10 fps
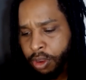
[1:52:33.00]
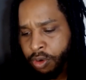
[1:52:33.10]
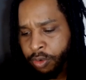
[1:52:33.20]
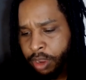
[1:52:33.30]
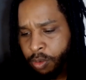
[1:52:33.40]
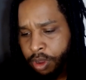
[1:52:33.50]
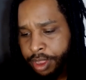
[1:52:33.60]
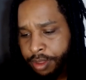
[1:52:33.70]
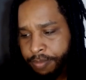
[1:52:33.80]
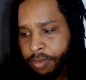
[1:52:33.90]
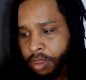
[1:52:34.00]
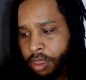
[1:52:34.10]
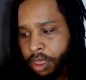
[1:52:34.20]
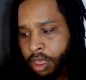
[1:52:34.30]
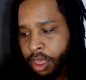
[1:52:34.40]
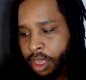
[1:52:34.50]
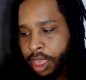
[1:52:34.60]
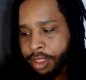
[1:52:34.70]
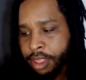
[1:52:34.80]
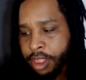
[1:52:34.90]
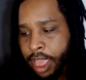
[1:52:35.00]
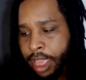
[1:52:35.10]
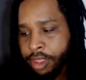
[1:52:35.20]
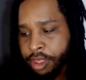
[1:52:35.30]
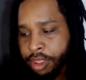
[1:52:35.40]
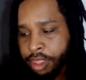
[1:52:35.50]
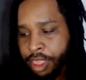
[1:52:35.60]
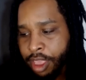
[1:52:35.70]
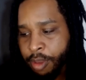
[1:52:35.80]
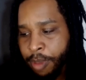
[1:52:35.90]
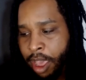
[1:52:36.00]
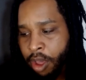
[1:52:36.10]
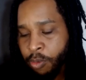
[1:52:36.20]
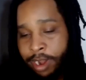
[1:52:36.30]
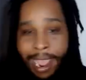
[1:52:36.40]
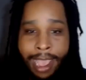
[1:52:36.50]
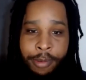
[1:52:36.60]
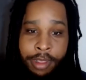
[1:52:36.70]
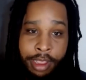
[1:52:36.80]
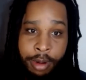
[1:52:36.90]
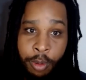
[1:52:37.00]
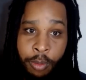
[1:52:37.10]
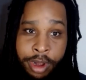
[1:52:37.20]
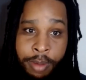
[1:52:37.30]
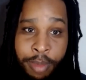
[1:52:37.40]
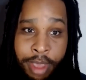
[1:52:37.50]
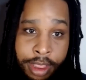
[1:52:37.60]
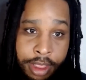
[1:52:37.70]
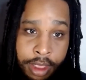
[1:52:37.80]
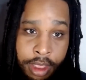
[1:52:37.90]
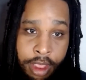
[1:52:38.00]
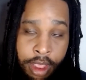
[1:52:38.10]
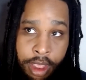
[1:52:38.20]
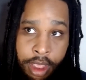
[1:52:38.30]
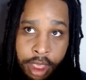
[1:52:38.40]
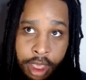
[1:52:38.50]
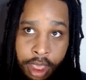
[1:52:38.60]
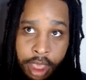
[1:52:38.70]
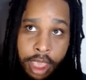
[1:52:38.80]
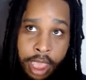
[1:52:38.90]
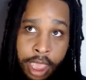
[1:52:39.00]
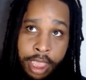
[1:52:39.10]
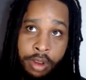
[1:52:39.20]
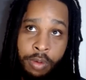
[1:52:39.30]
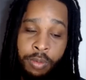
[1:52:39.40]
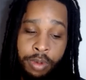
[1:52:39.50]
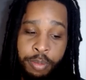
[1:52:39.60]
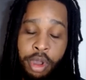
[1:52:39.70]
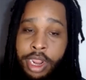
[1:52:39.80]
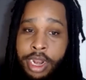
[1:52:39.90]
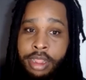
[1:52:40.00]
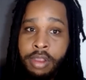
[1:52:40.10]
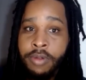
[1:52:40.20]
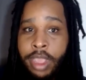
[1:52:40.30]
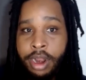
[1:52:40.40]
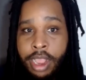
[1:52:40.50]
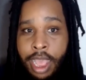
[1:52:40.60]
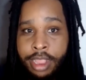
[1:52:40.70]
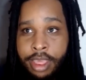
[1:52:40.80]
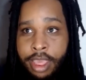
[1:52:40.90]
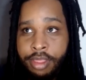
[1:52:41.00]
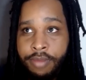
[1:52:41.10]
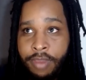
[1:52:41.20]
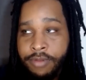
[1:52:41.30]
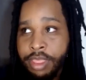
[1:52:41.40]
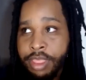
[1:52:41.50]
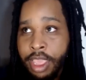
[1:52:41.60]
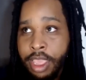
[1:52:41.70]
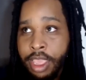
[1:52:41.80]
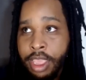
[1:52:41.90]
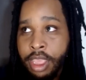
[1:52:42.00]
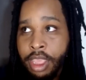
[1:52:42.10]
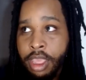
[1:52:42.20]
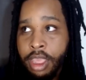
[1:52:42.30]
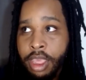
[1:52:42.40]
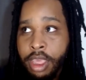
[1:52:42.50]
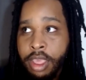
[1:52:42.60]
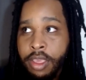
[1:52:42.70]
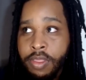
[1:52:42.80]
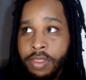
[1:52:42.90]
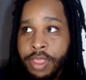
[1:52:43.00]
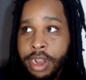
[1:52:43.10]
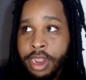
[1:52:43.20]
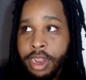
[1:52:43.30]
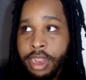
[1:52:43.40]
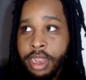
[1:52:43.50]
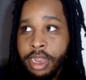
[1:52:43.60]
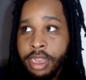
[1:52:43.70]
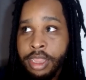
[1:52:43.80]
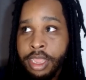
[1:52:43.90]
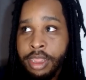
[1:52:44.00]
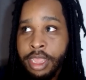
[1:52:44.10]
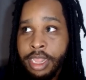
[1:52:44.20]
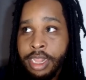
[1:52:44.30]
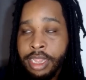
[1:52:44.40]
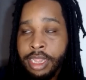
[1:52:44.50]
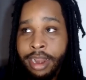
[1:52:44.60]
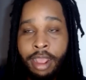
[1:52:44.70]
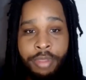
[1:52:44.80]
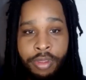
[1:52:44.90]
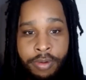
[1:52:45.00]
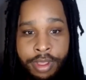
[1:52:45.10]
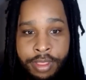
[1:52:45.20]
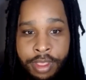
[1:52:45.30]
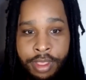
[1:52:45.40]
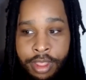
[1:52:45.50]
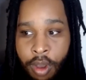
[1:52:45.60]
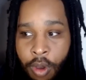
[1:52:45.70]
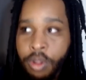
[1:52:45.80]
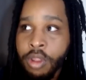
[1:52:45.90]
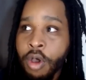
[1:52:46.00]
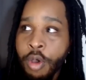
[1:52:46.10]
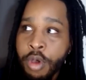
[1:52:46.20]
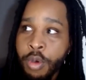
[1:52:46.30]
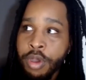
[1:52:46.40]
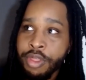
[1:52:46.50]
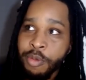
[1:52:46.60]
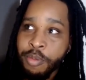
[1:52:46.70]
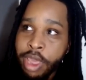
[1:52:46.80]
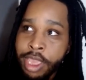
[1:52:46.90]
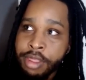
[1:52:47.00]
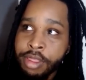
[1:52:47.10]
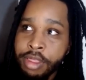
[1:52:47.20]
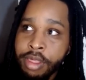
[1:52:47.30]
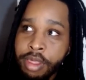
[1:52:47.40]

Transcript: Greenwood is to not just think about what happened there, but what it meant and put it in the greater context of everything that it that, that led up to it. That Oklahoma was a place